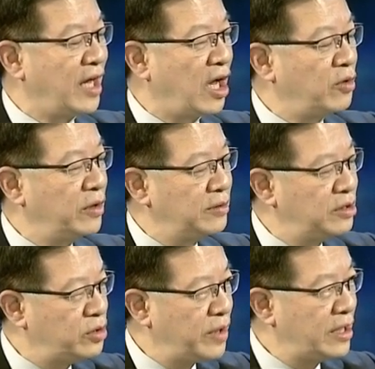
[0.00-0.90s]
our
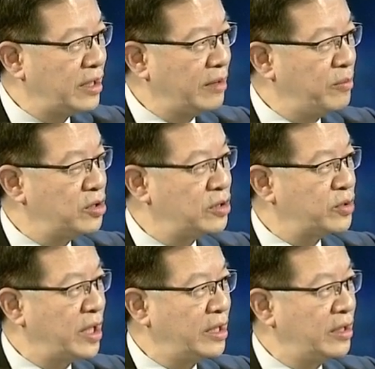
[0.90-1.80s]
trading, mutual
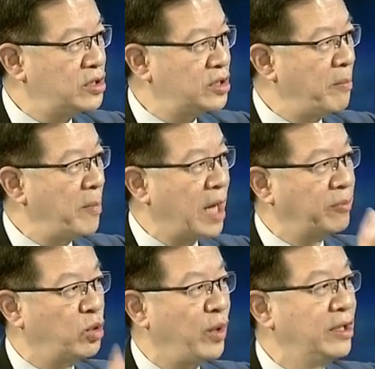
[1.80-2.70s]
trading jumped
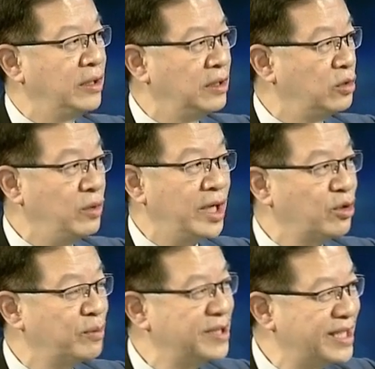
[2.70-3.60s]
up
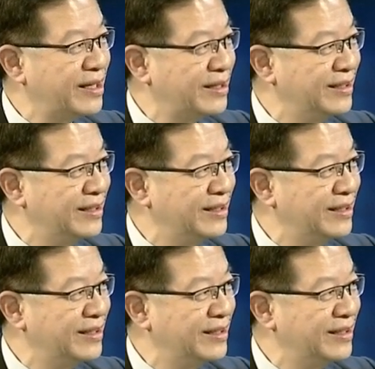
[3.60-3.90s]
200%.